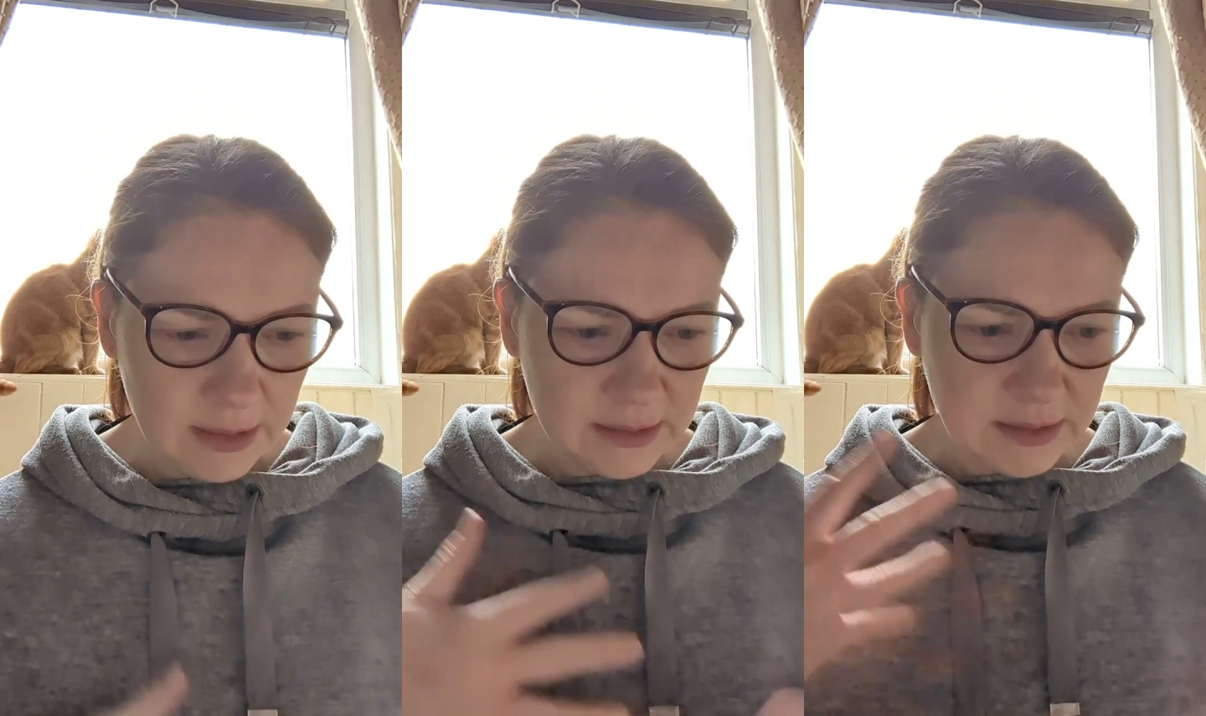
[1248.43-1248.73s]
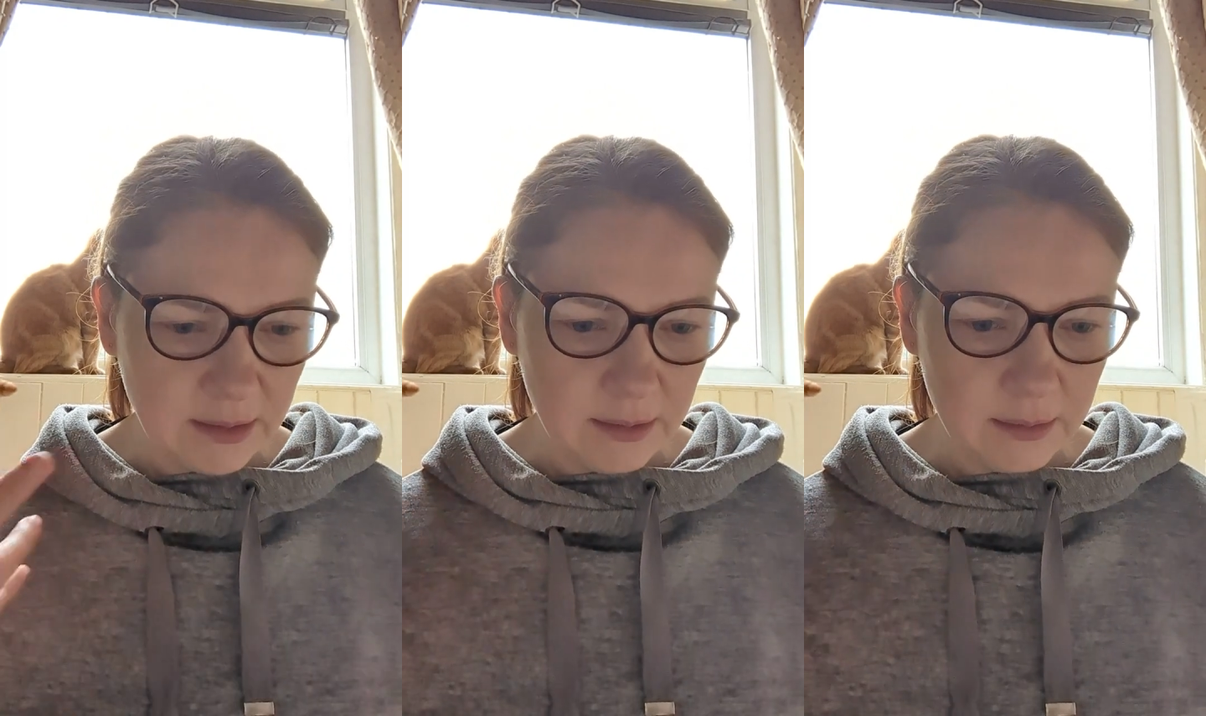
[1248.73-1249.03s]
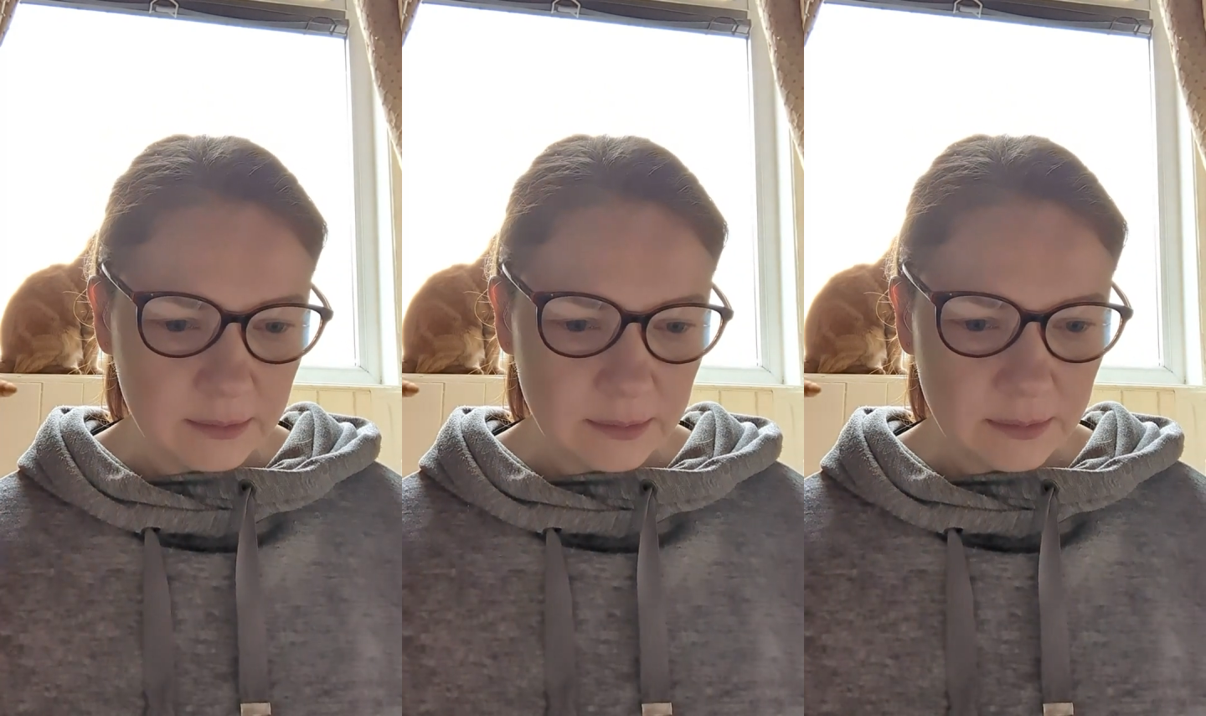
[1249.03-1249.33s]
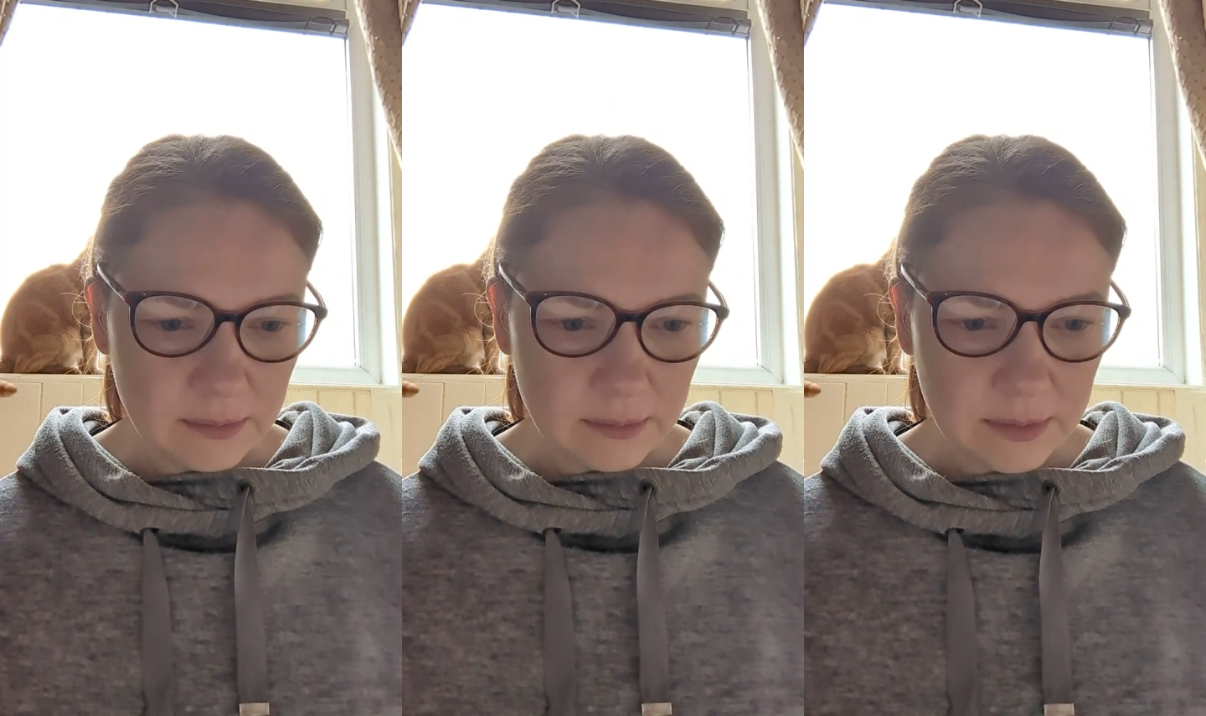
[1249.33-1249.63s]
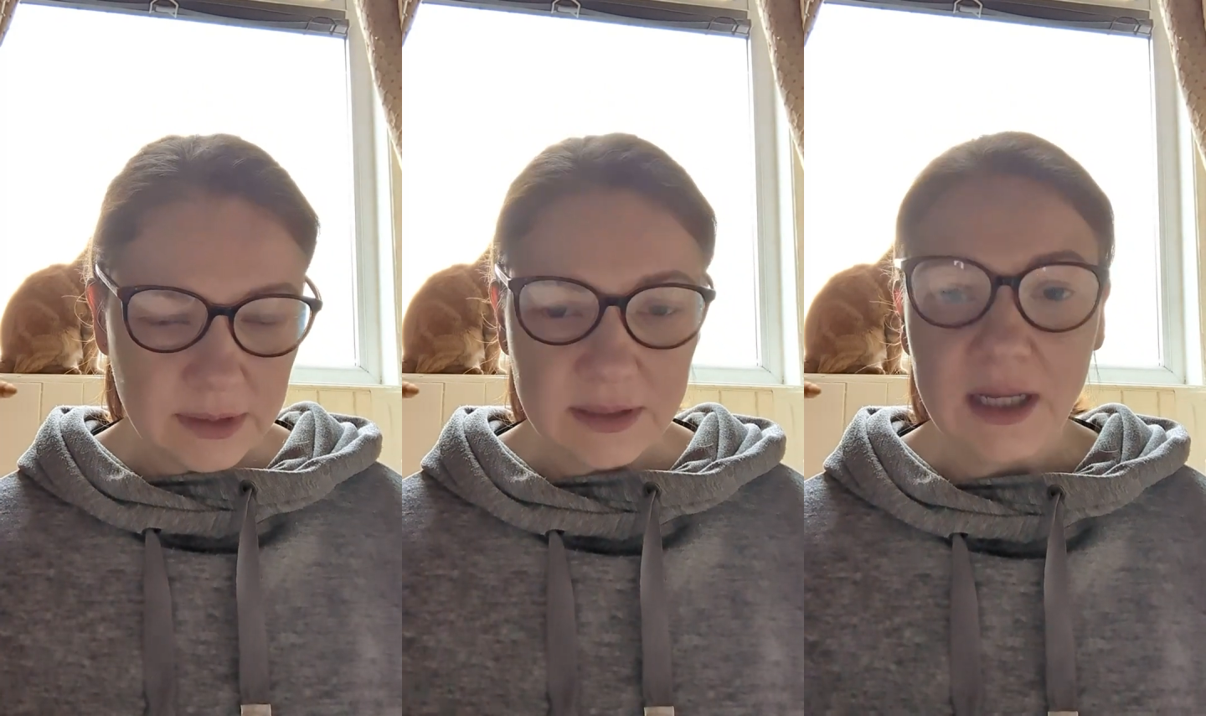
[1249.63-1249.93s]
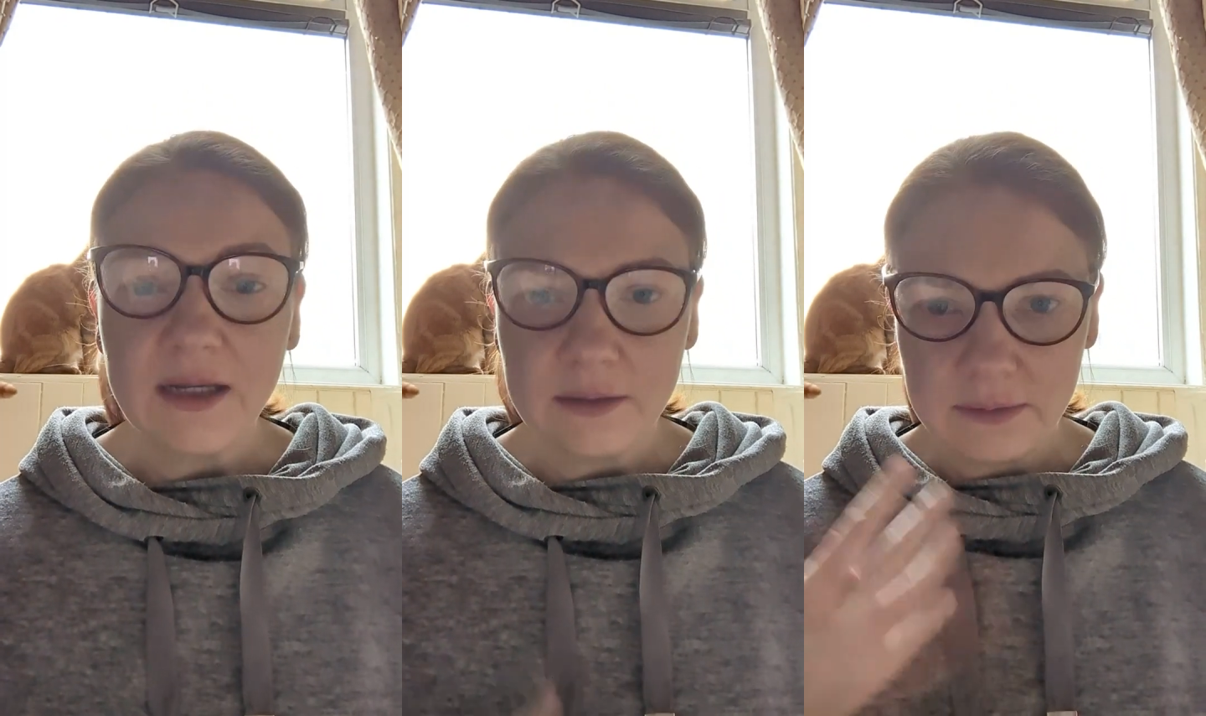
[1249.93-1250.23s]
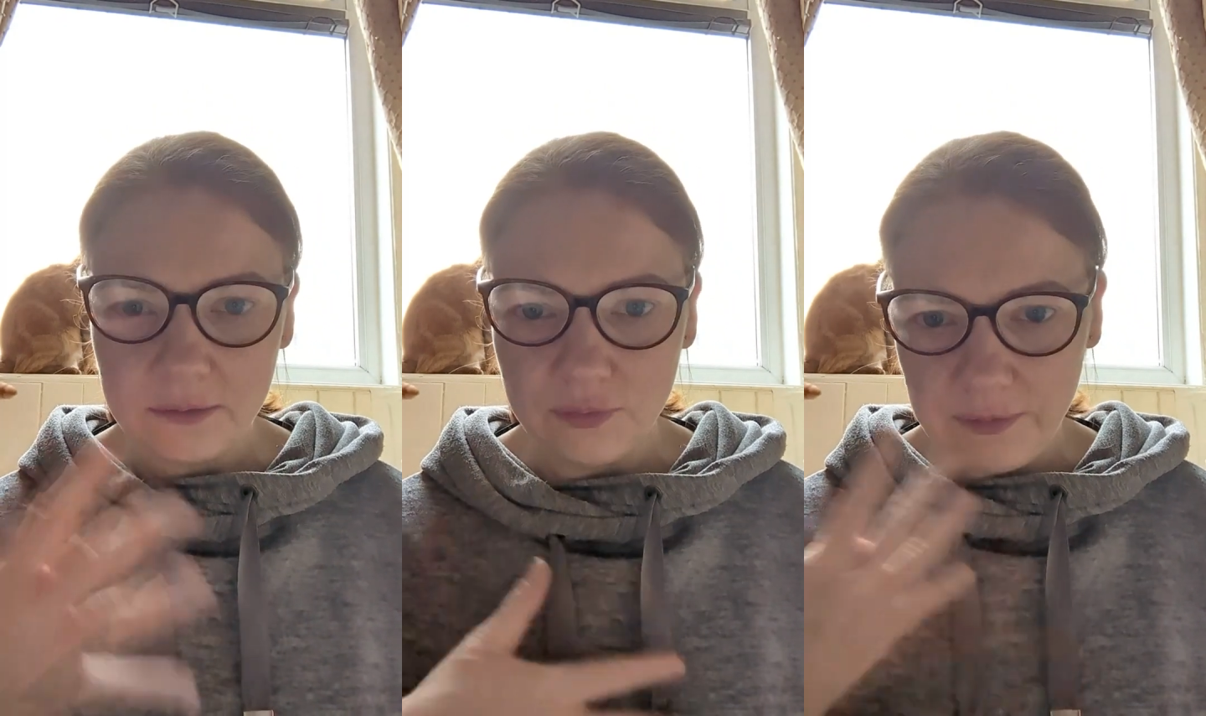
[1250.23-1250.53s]
It's a silent
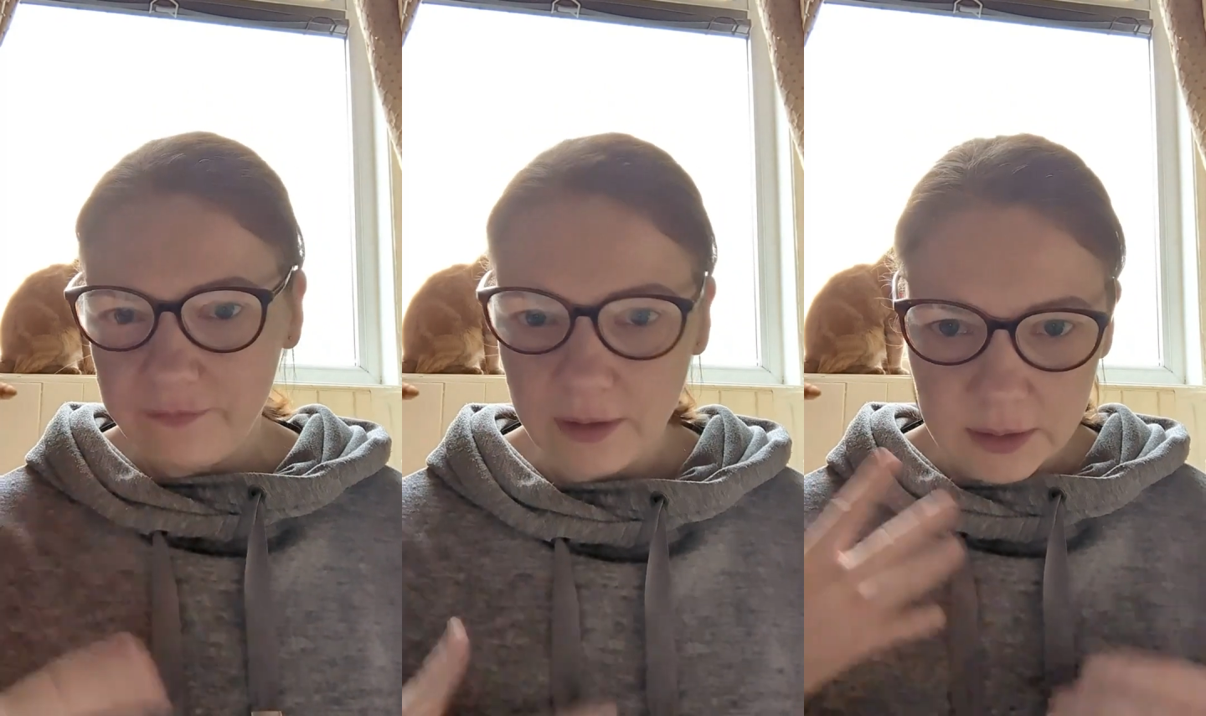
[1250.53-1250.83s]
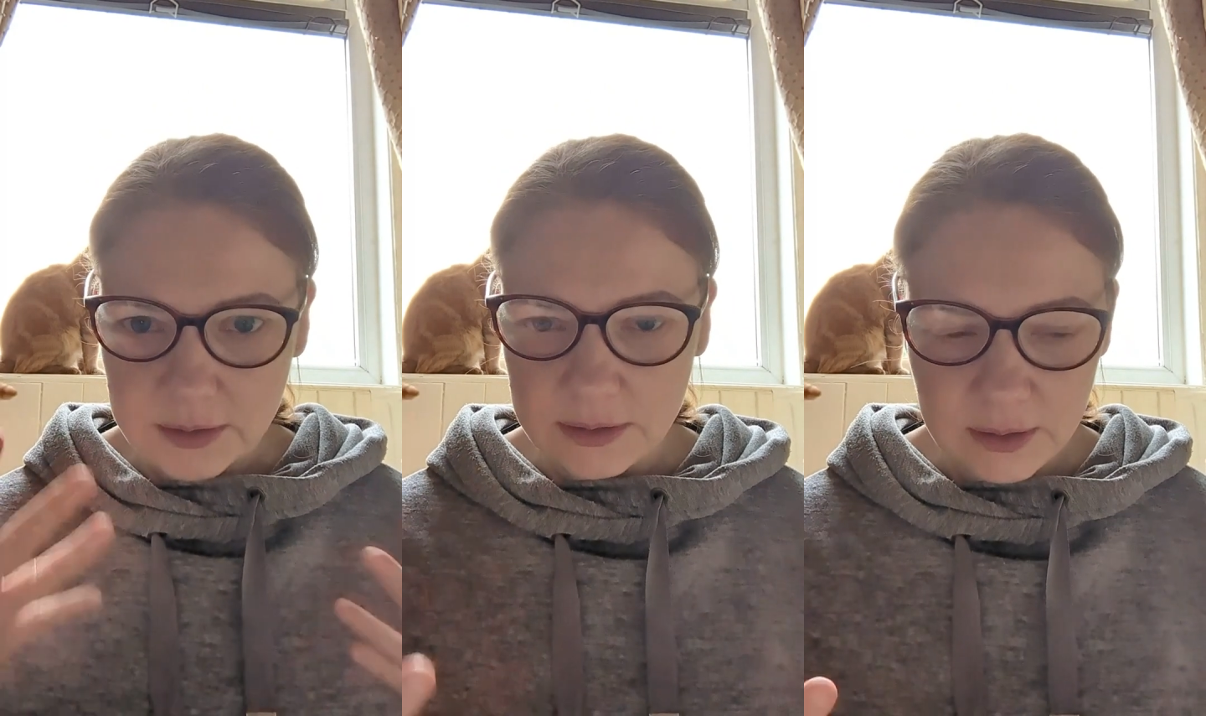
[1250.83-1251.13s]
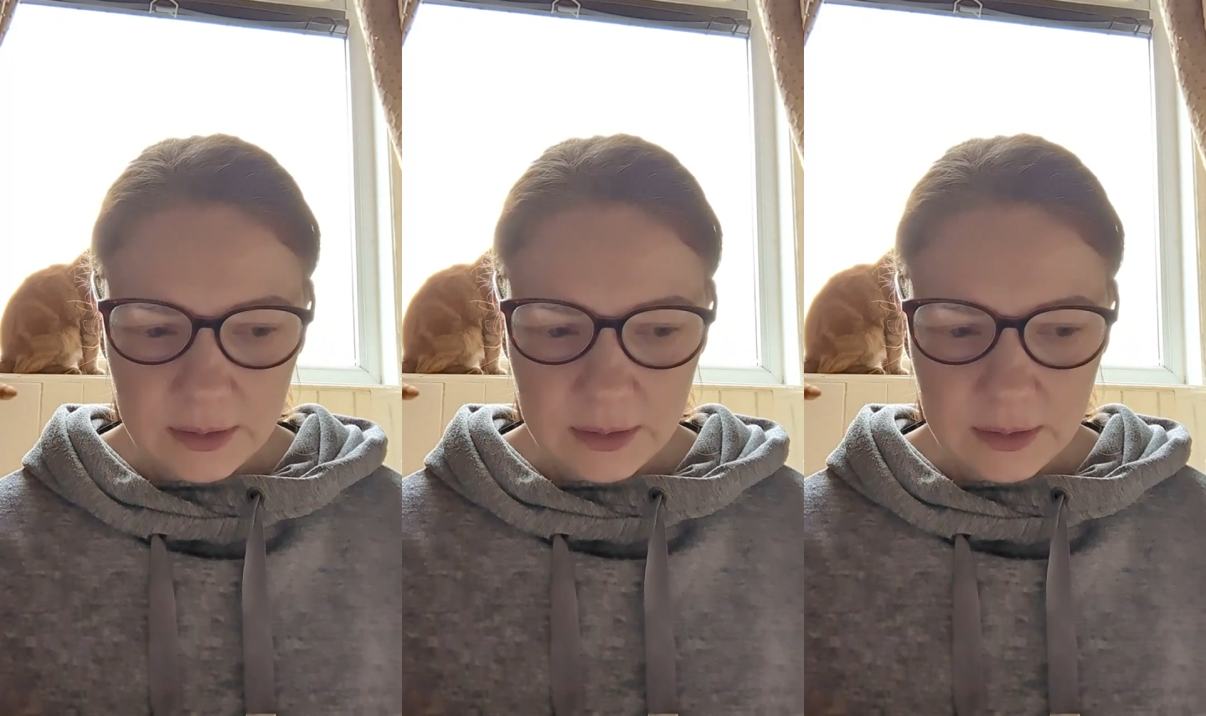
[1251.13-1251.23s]
reflux